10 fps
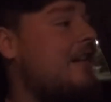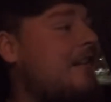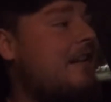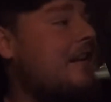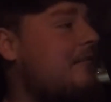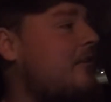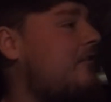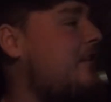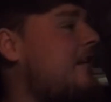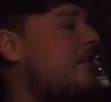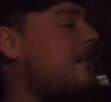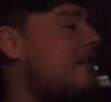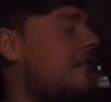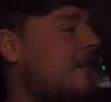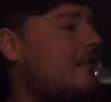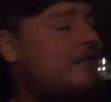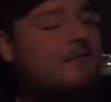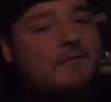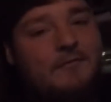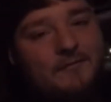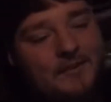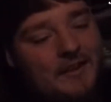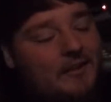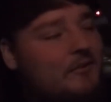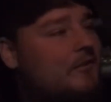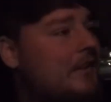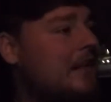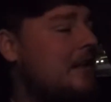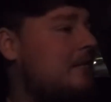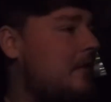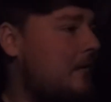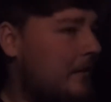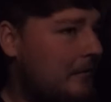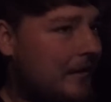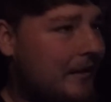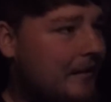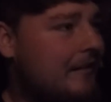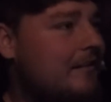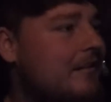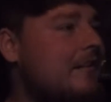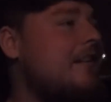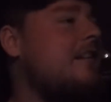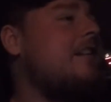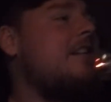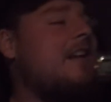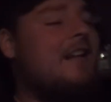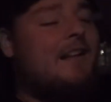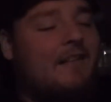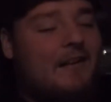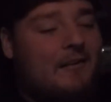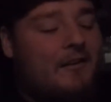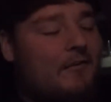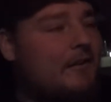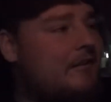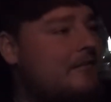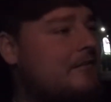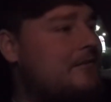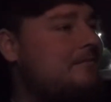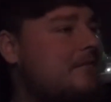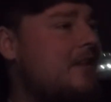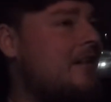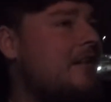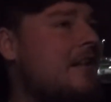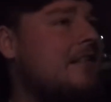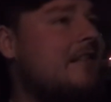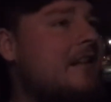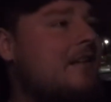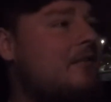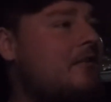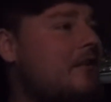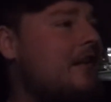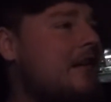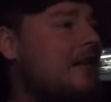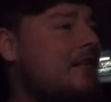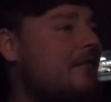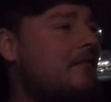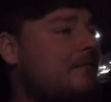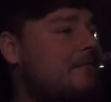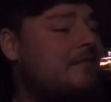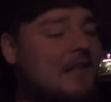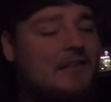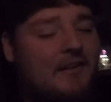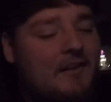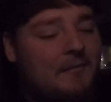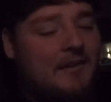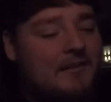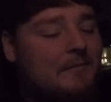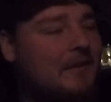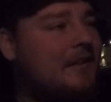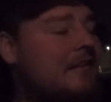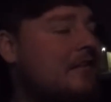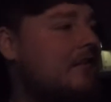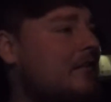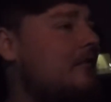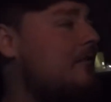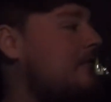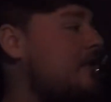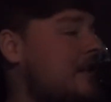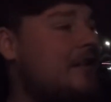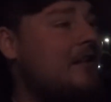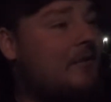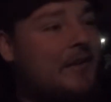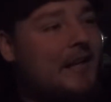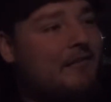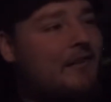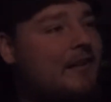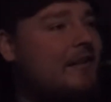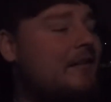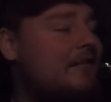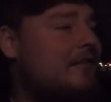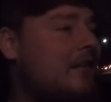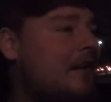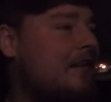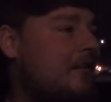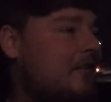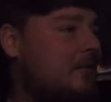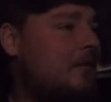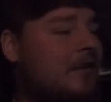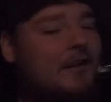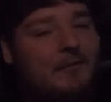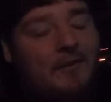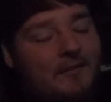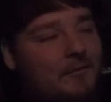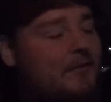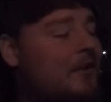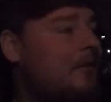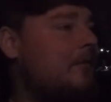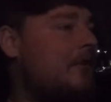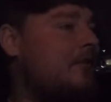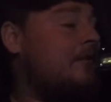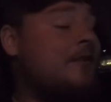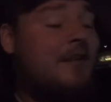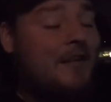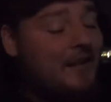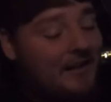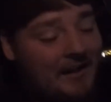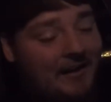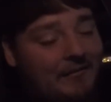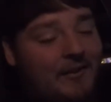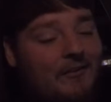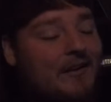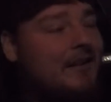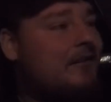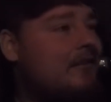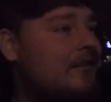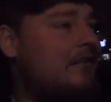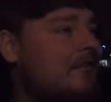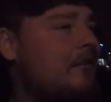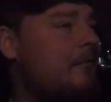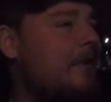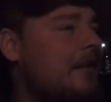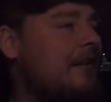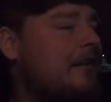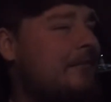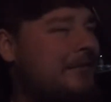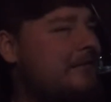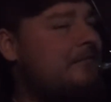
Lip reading: they came over there and they like, you know, who's the name, blah, blah, blah. And then they're like, oh, well, that second order you have, it's already been dispensed, so, you know, we can't find it. So I had to call Spark and get one of them dropped, so I have no idea what this is going to pay now, but